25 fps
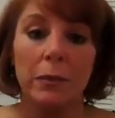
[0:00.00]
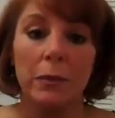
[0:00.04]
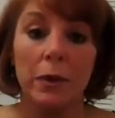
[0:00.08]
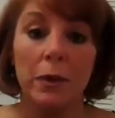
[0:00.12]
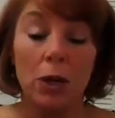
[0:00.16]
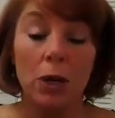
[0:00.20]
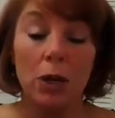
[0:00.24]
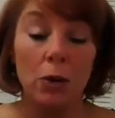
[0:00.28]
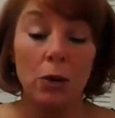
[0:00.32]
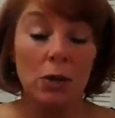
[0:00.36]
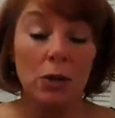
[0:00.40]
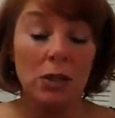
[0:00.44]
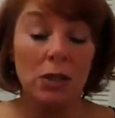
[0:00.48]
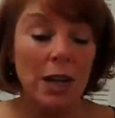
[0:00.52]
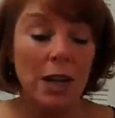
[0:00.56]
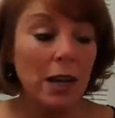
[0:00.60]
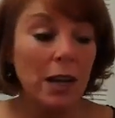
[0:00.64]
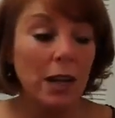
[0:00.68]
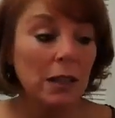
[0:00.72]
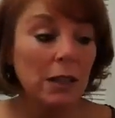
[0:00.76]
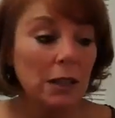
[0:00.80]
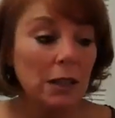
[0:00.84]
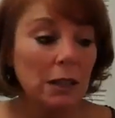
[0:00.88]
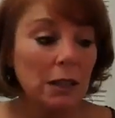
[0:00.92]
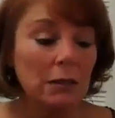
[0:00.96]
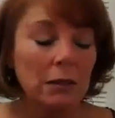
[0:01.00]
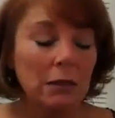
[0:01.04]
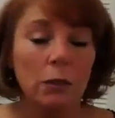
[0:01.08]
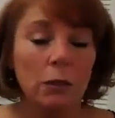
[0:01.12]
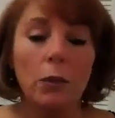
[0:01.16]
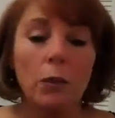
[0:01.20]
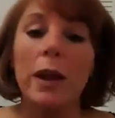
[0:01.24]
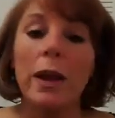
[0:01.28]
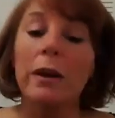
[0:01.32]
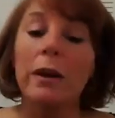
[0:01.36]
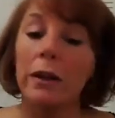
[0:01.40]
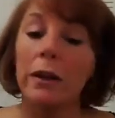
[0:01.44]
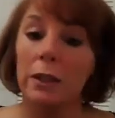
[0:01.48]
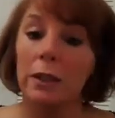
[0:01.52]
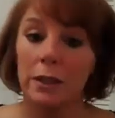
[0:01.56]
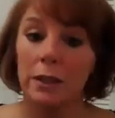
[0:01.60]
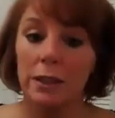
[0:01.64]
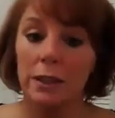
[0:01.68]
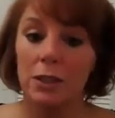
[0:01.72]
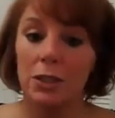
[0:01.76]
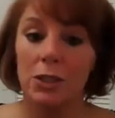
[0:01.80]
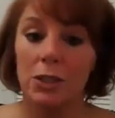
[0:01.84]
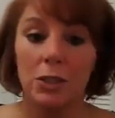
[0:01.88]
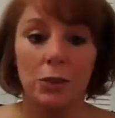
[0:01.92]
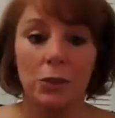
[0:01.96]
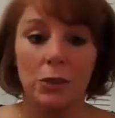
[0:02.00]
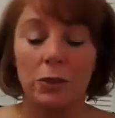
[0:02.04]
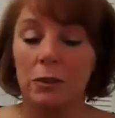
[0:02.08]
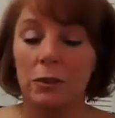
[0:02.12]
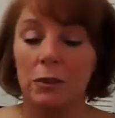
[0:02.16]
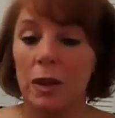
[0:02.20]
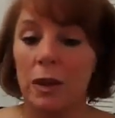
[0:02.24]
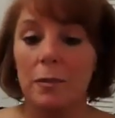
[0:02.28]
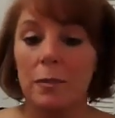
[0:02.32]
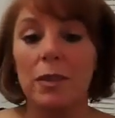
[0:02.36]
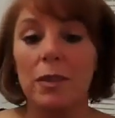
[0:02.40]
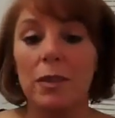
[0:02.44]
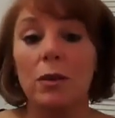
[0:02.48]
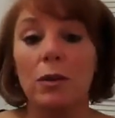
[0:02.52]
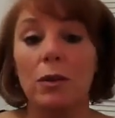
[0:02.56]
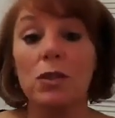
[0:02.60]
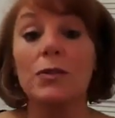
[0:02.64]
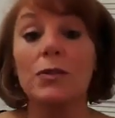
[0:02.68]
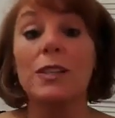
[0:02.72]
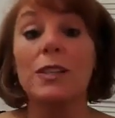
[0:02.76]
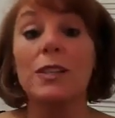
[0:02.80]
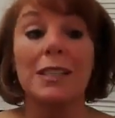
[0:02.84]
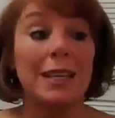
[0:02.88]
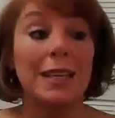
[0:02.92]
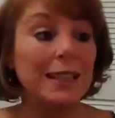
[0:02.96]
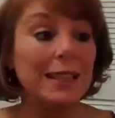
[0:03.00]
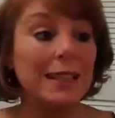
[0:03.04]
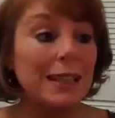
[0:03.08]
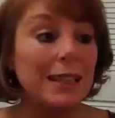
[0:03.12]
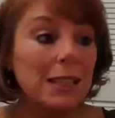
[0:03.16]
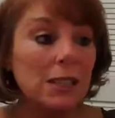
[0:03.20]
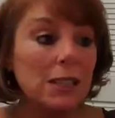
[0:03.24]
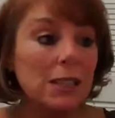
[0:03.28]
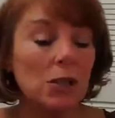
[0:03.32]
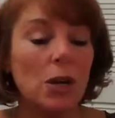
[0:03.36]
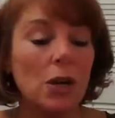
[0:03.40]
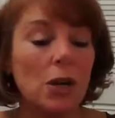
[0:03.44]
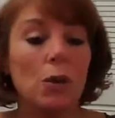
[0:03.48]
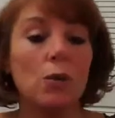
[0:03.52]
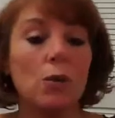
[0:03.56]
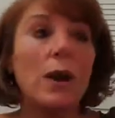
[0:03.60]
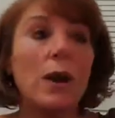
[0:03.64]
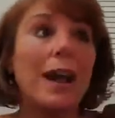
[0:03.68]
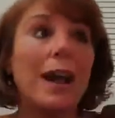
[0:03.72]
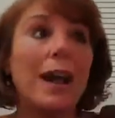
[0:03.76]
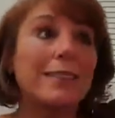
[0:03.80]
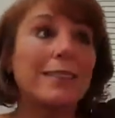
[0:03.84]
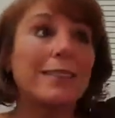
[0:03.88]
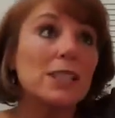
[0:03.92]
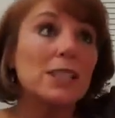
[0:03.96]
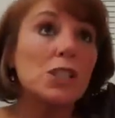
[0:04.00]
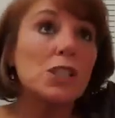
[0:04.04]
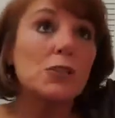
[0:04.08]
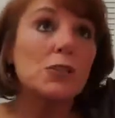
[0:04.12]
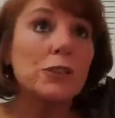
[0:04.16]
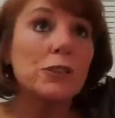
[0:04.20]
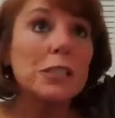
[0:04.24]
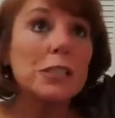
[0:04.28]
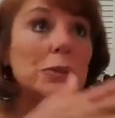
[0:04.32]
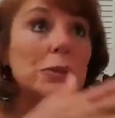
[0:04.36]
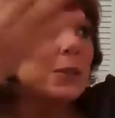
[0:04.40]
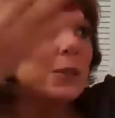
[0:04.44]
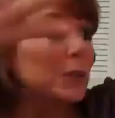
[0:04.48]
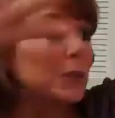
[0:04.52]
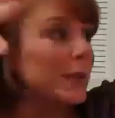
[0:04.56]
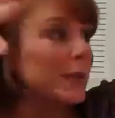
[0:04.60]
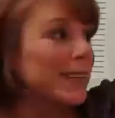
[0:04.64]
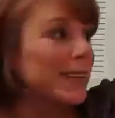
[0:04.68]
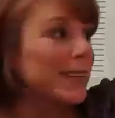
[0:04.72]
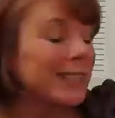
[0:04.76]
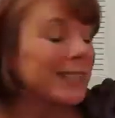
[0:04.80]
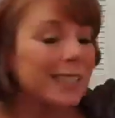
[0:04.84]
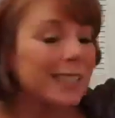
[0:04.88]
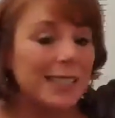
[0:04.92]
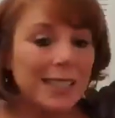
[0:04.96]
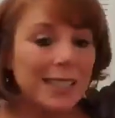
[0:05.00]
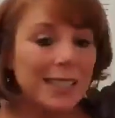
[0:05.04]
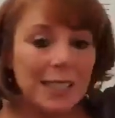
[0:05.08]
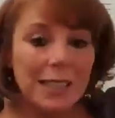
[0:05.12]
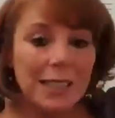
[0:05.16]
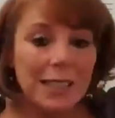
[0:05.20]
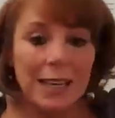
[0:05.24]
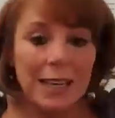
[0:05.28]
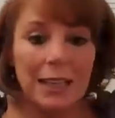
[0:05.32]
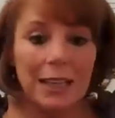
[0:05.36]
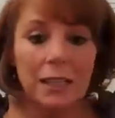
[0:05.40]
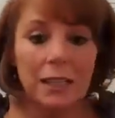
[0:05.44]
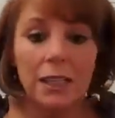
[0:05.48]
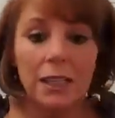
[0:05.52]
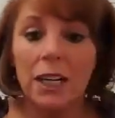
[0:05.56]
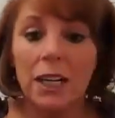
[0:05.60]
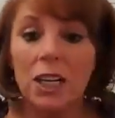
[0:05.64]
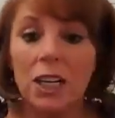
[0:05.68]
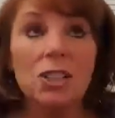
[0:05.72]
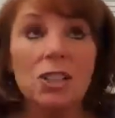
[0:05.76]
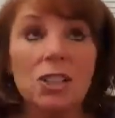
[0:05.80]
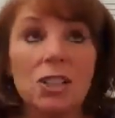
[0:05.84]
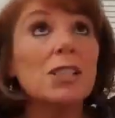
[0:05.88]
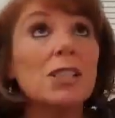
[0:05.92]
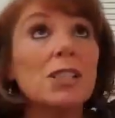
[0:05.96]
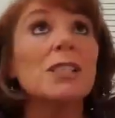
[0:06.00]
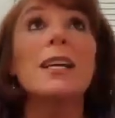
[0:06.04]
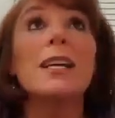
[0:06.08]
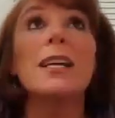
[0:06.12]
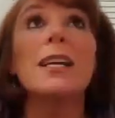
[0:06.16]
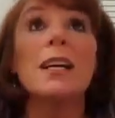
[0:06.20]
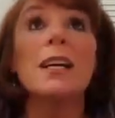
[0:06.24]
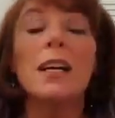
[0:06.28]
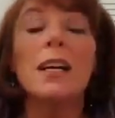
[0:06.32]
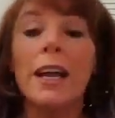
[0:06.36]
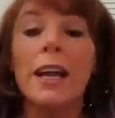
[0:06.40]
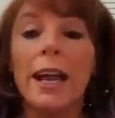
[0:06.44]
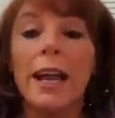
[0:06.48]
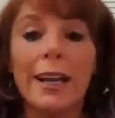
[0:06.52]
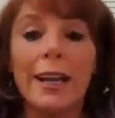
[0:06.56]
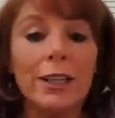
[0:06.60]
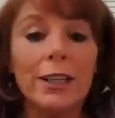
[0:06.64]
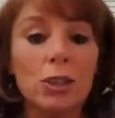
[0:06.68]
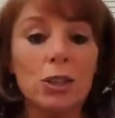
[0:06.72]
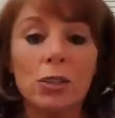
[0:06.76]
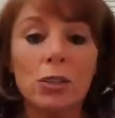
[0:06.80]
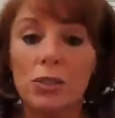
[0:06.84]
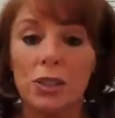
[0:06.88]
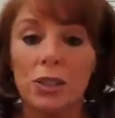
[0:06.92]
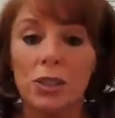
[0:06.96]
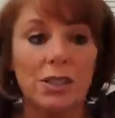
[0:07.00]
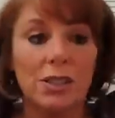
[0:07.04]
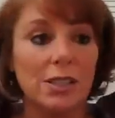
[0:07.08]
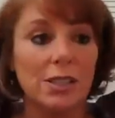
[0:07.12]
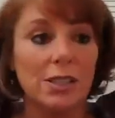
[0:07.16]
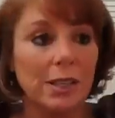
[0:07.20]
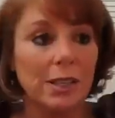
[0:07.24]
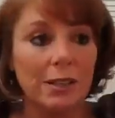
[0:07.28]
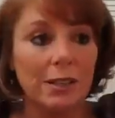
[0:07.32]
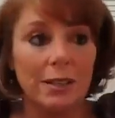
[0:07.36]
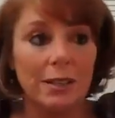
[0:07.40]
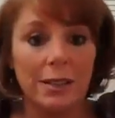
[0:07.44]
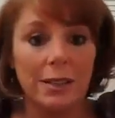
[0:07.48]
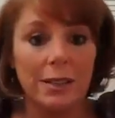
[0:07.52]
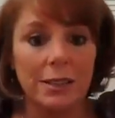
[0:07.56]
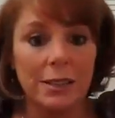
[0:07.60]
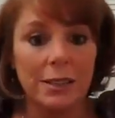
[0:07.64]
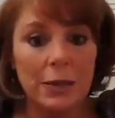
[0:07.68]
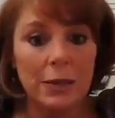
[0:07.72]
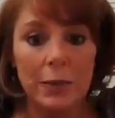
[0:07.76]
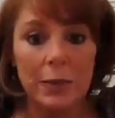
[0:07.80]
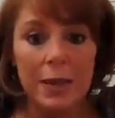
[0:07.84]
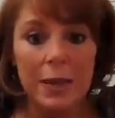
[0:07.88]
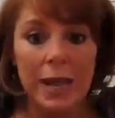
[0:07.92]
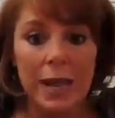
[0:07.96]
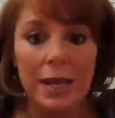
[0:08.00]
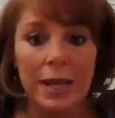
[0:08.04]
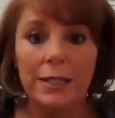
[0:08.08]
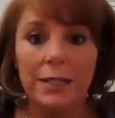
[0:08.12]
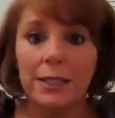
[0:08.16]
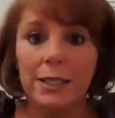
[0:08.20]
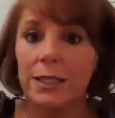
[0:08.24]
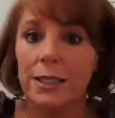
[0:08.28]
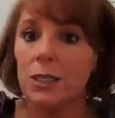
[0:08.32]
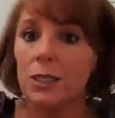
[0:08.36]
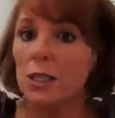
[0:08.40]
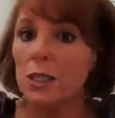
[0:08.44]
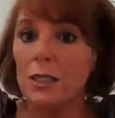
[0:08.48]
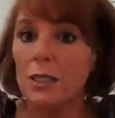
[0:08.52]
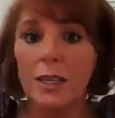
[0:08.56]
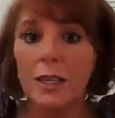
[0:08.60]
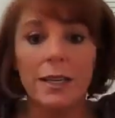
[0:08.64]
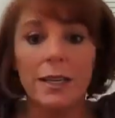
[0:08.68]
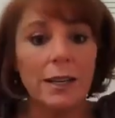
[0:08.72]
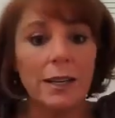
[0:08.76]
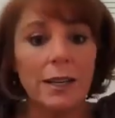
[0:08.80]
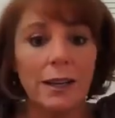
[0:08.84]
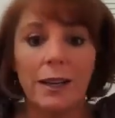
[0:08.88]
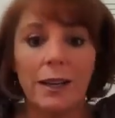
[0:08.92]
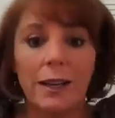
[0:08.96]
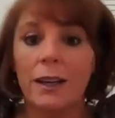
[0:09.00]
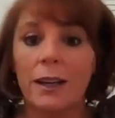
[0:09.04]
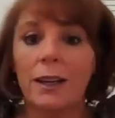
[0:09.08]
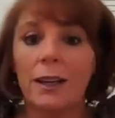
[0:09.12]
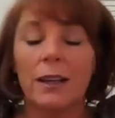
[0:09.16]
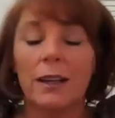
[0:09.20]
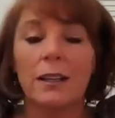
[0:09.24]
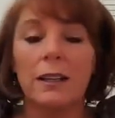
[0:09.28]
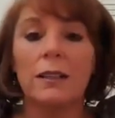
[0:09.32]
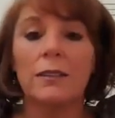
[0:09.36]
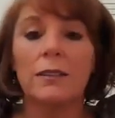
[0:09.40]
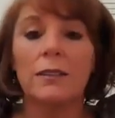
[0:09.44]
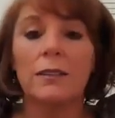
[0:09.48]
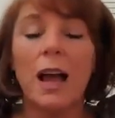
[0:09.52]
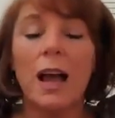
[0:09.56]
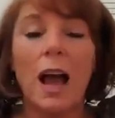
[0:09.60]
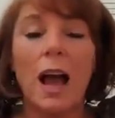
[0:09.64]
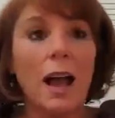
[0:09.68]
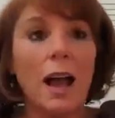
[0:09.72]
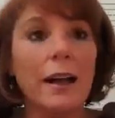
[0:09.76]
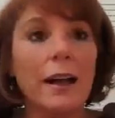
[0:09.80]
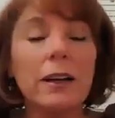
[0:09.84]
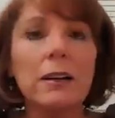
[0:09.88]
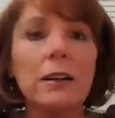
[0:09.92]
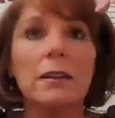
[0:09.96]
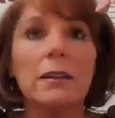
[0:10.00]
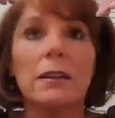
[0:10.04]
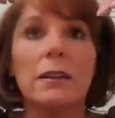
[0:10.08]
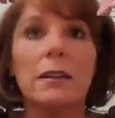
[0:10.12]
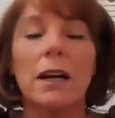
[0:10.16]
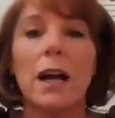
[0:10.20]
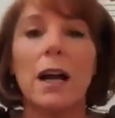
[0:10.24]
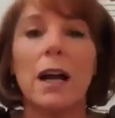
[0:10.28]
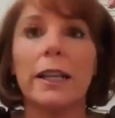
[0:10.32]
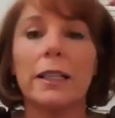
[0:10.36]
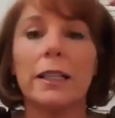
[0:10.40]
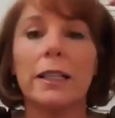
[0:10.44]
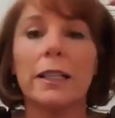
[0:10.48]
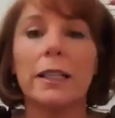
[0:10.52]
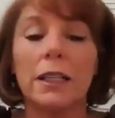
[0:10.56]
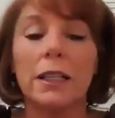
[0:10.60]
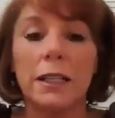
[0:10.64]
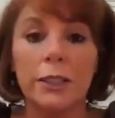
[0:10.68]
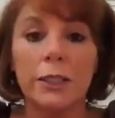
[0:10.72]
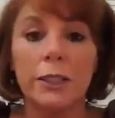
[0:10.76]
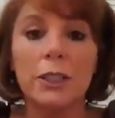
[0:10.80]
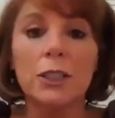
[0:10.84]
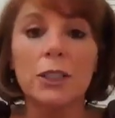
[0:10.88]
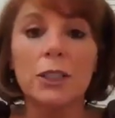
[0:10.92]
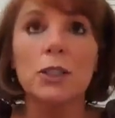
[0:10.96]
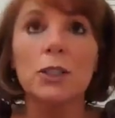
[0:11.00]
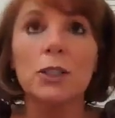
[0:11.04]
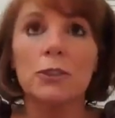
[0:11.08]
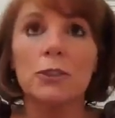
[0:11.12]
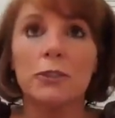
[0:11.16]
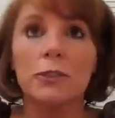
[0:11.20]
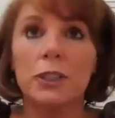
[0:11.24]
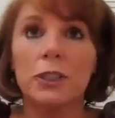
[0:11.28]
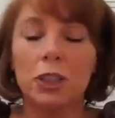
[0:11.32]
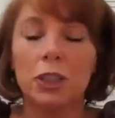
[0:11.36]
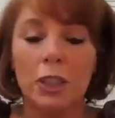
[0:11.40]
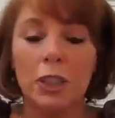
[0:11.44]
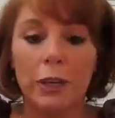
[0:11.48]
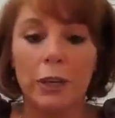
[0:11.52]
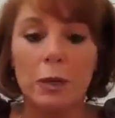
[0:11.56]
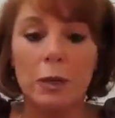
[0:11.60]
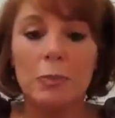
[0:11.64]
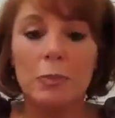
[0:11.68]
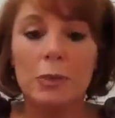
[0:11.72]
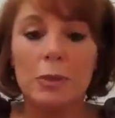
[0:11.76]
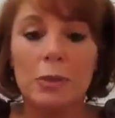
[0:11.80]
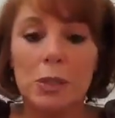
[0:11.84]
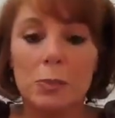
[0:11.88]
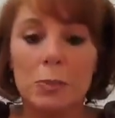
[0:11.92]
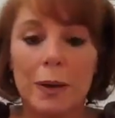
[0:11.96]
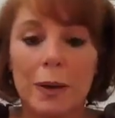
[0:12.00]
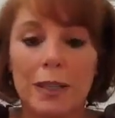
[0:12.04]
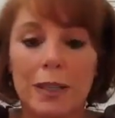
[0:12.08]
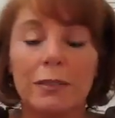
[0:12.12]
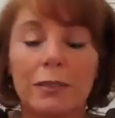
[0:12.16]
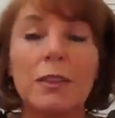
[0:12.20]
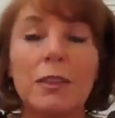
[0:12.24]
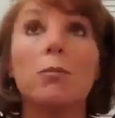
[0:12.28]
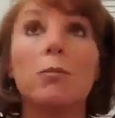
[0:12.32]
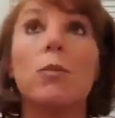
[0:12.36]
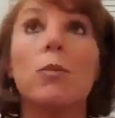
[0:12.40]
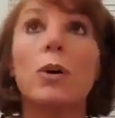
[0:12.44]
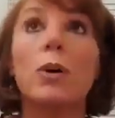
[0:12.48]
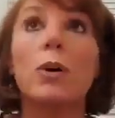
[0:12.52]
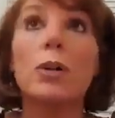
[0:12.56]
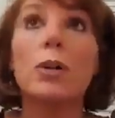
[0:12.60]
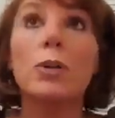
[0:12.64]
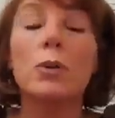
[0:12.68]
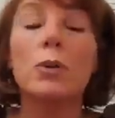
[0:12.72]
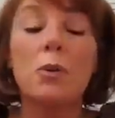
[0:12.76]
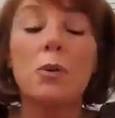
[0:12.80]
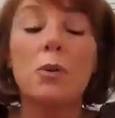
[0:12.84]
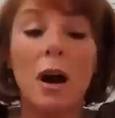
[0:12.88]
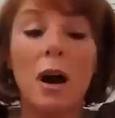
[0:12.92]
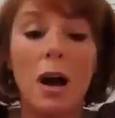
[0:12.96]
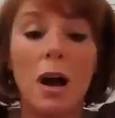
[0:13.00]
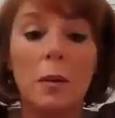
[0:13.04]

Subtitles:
We know exactly where it leads to. I mean, those of us in this know at this frequency, we can see that. Just like angels can see things that we can't see. Just like the higher and clearer your visionary perspective, the more you up